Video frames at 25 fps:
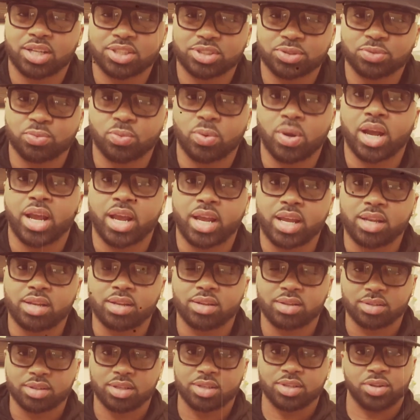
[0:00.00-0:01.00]
I should write,
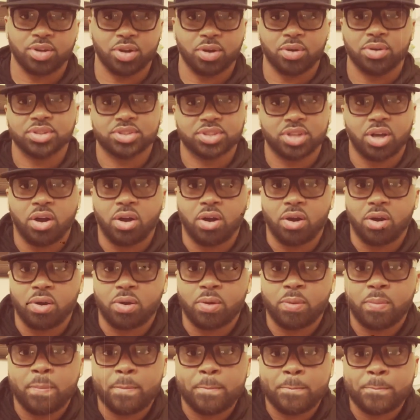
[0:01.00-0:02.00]
a
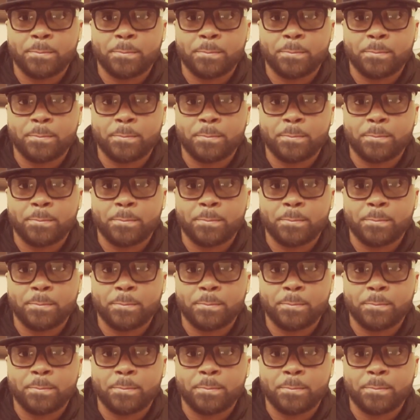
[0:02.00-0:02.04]
song